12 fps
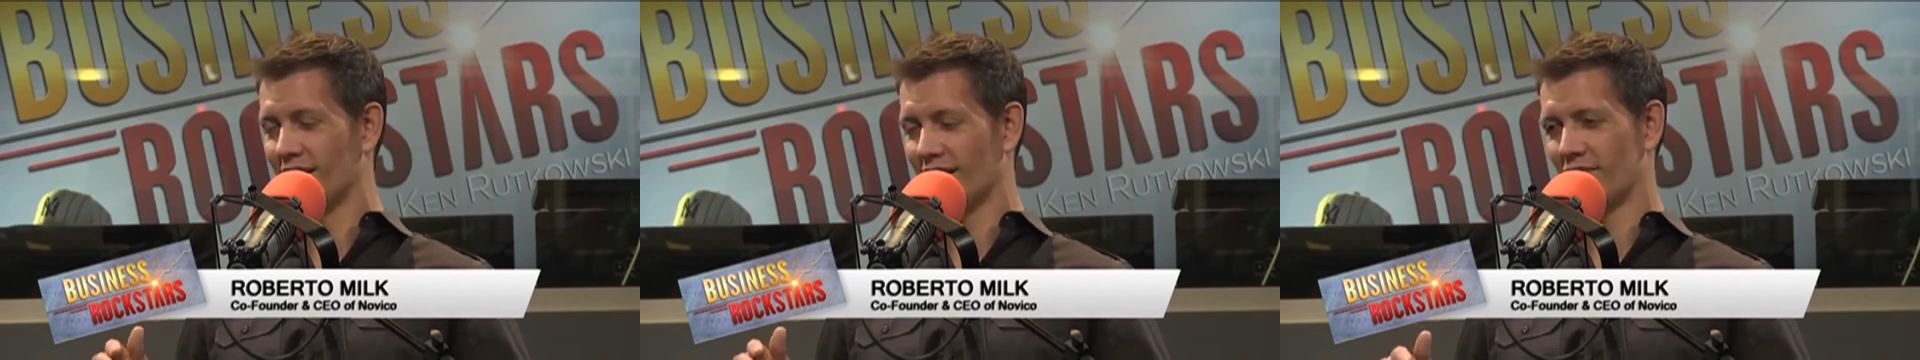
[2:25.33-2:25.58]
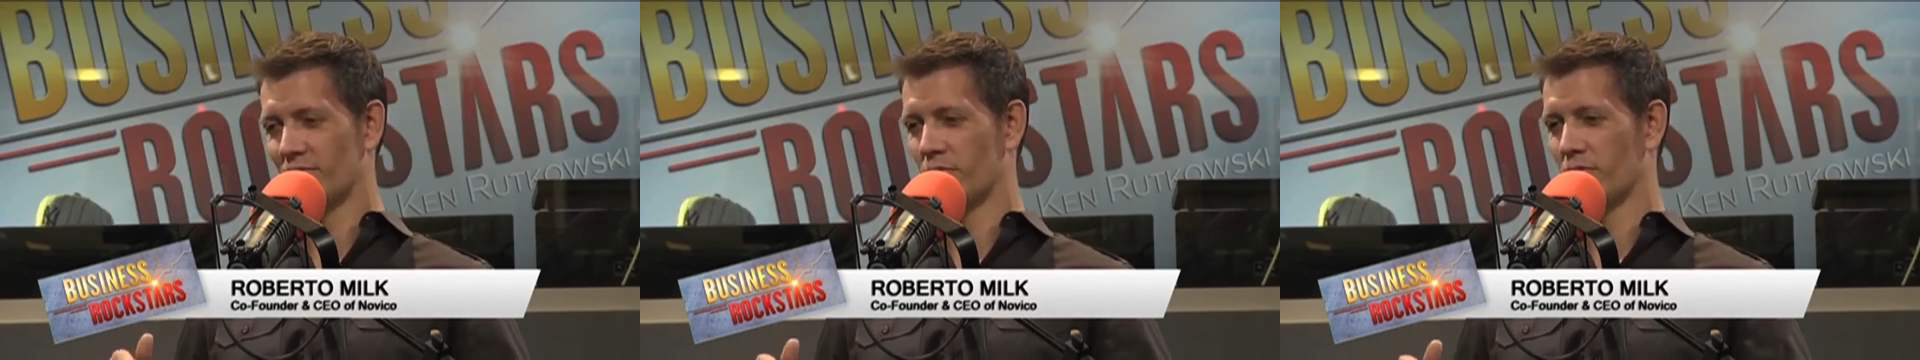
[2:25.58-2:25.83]

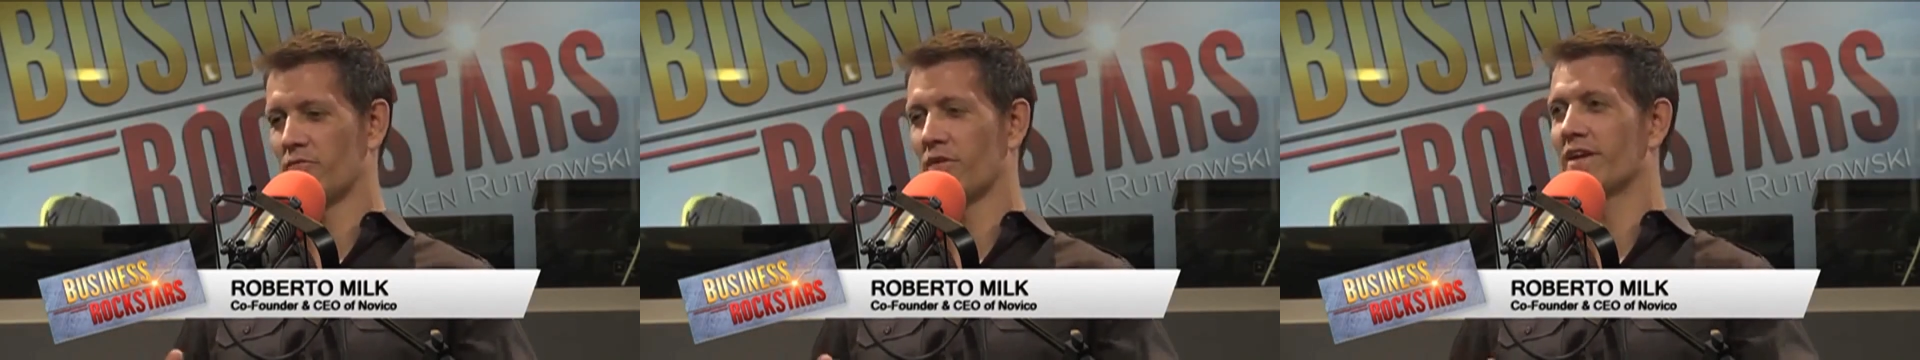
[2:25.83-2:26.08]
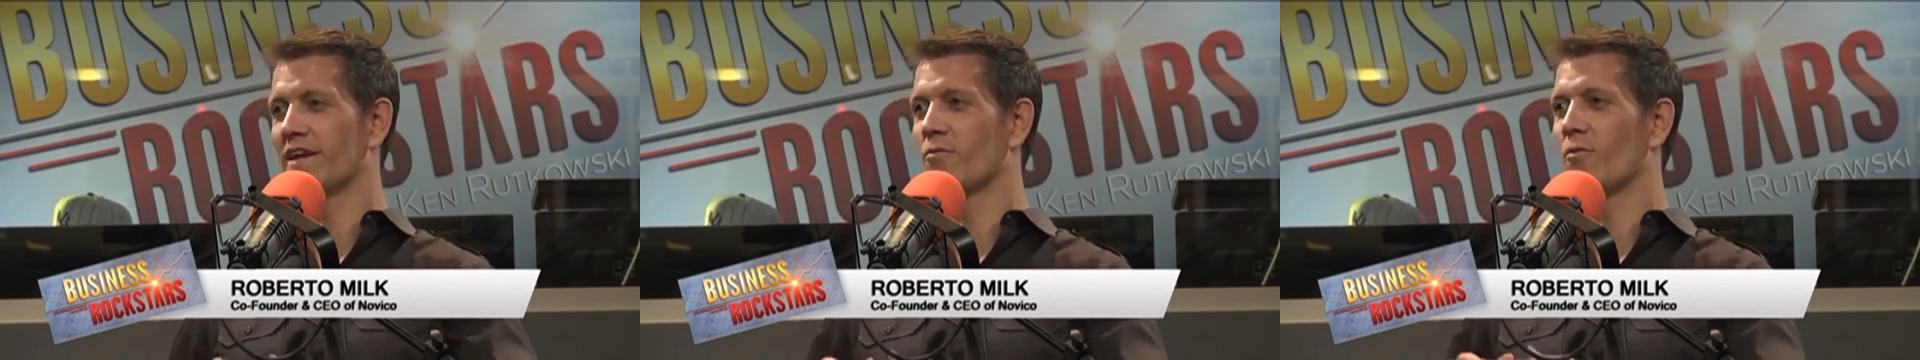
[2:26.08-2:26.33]
and we're
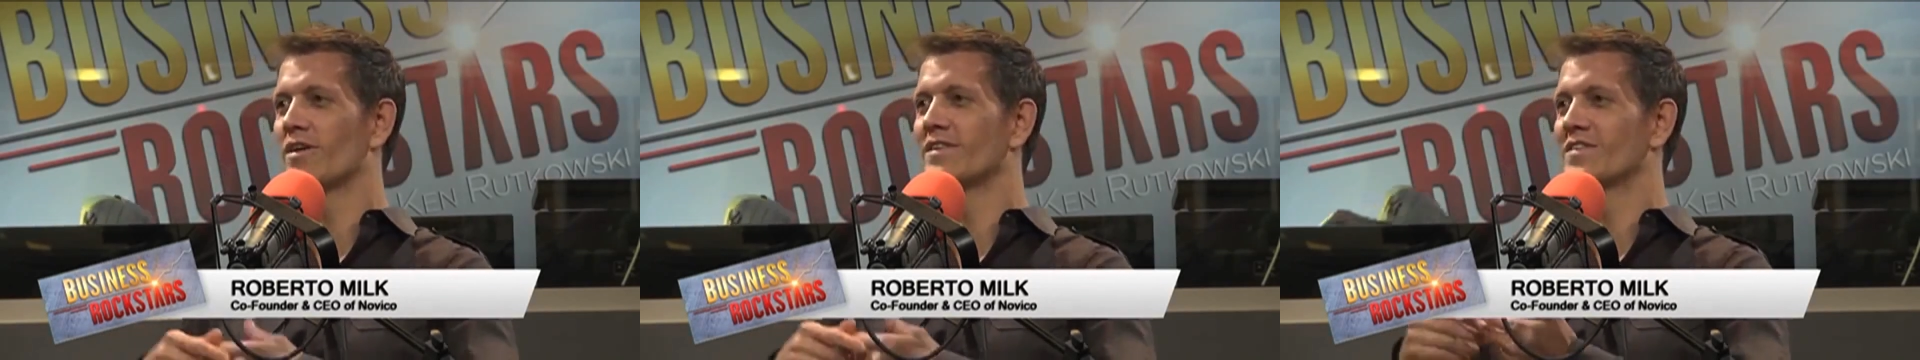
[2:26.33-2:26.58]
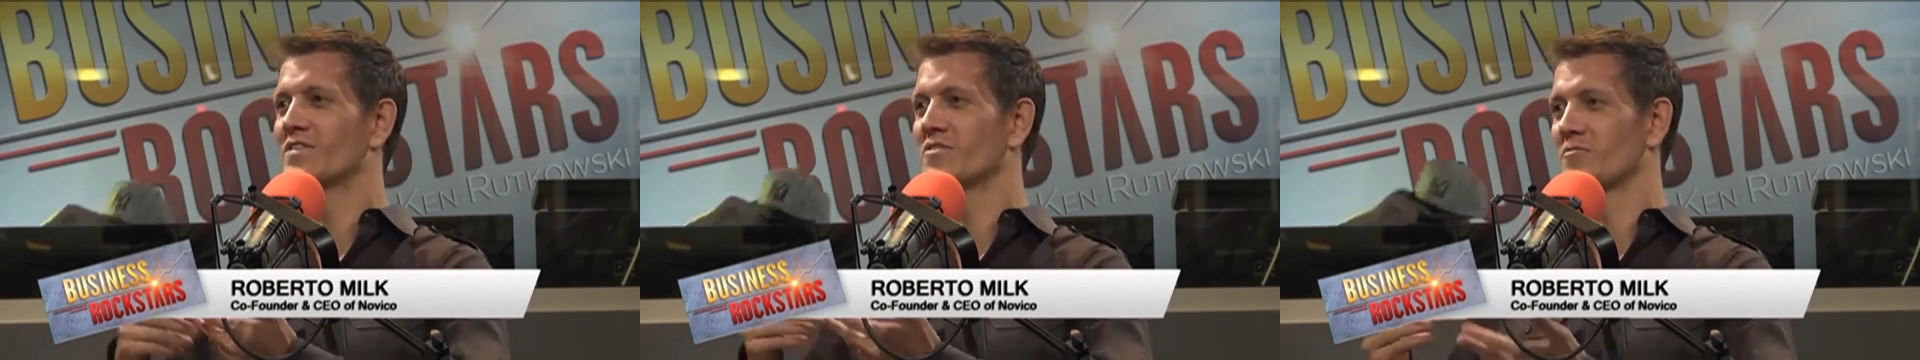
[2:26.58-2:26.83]
funding one
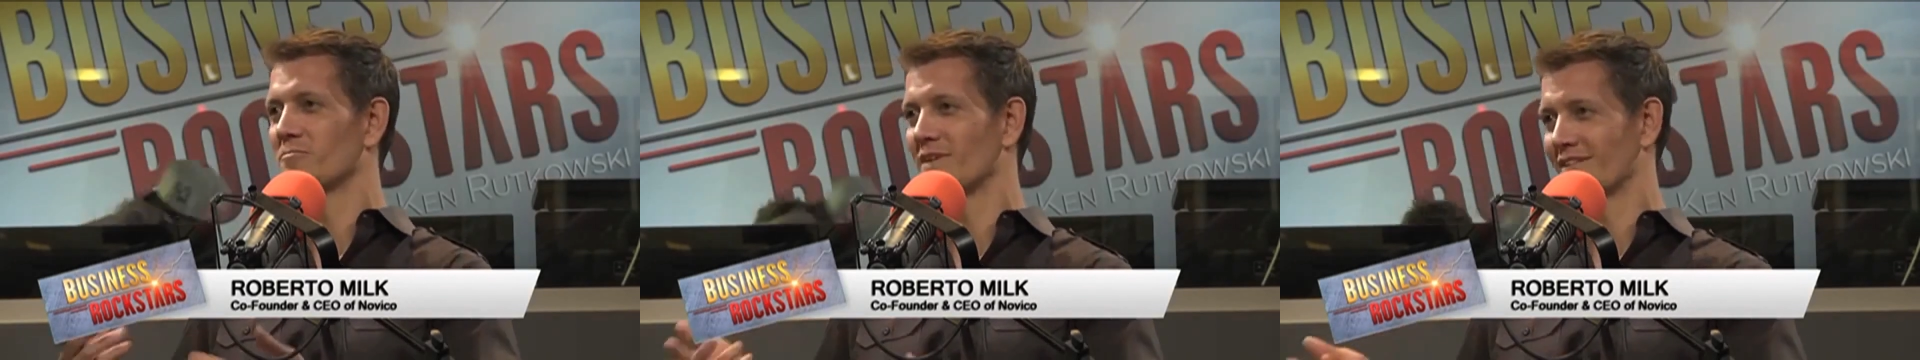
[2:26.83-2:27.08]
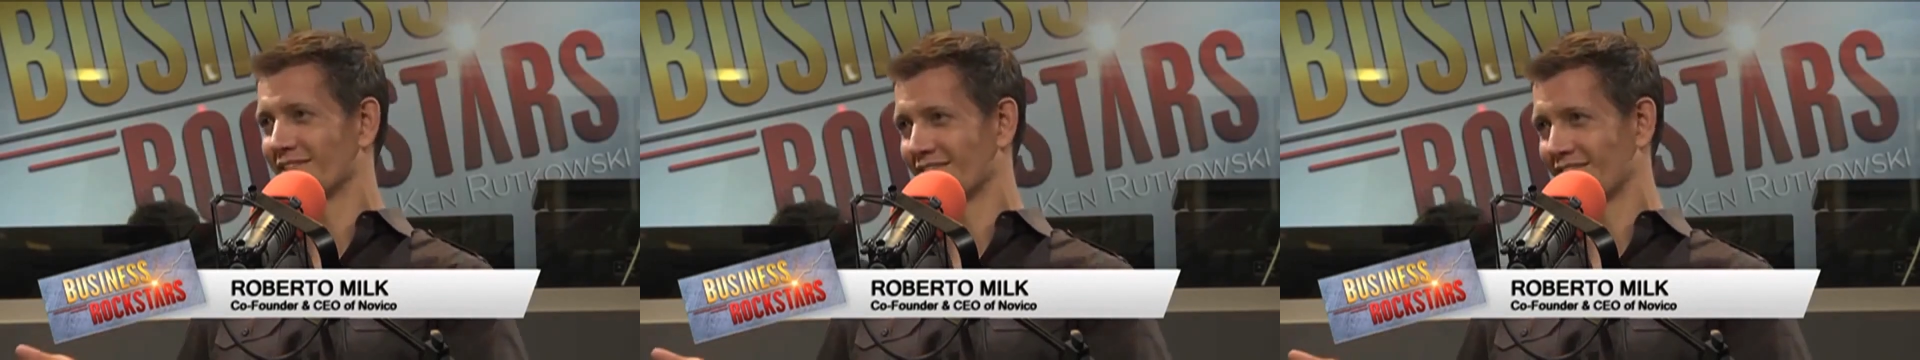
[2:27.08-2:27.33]
student
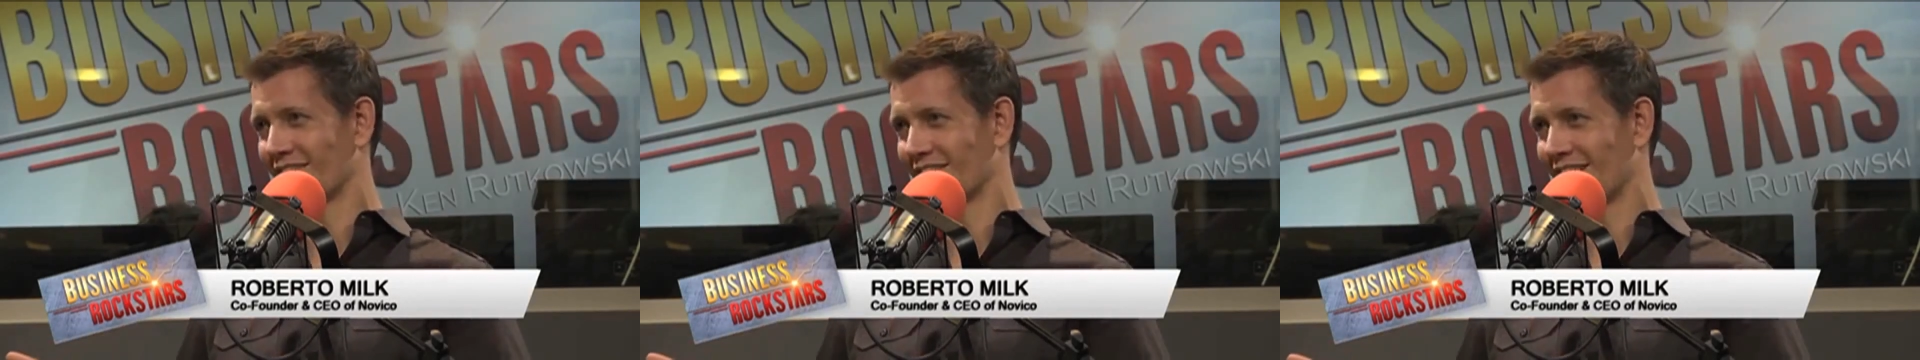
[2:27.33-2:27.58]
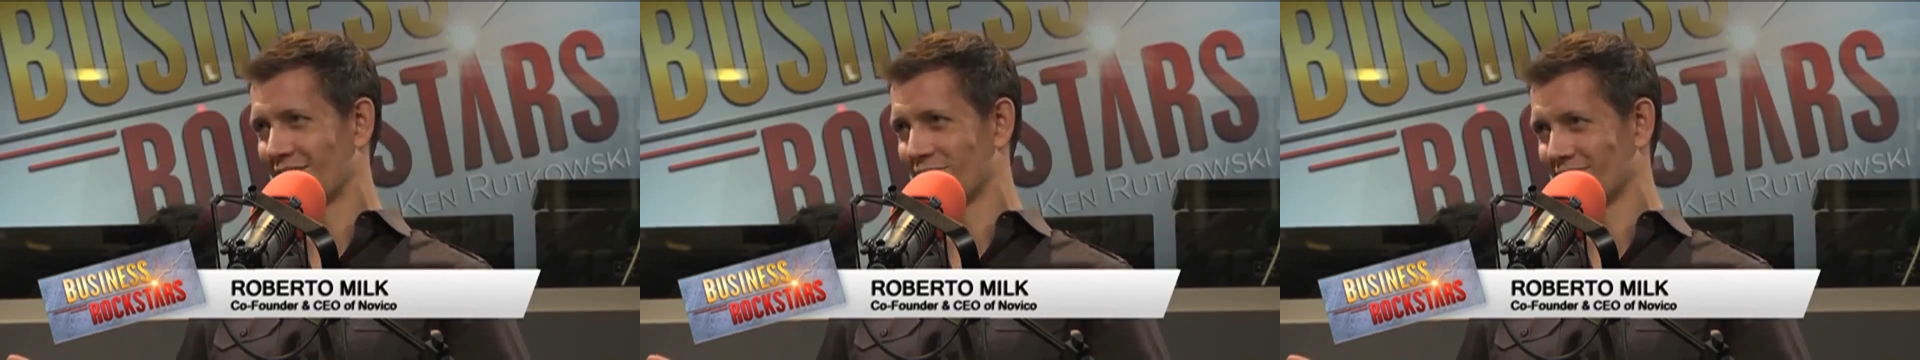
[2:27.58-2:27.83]
business on
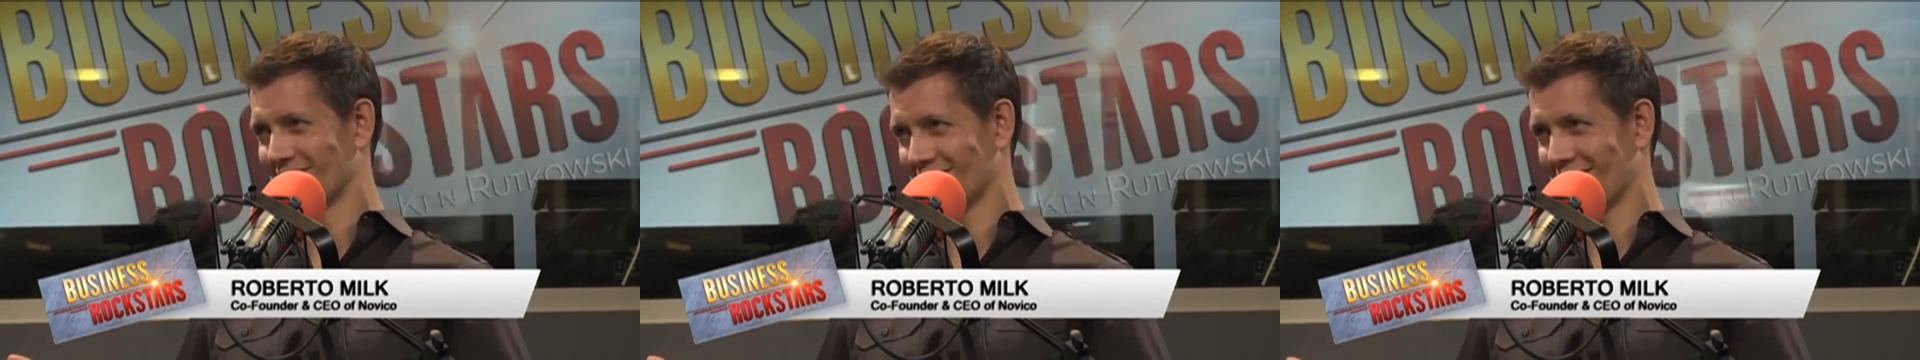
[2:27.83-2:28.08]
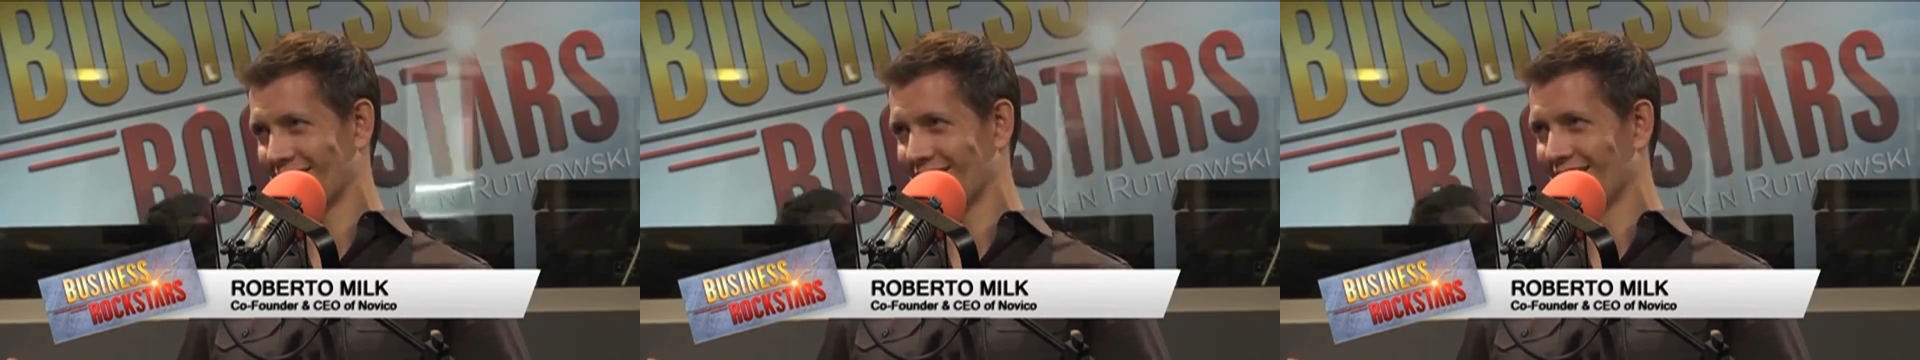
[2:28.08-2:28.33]
campus,
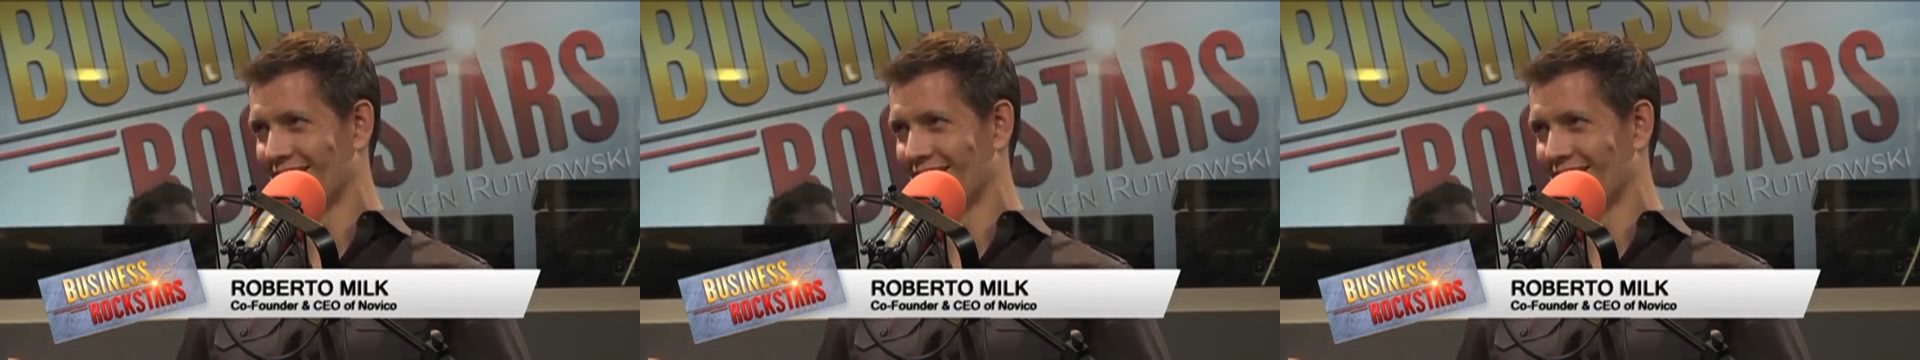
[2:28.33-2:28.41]
right?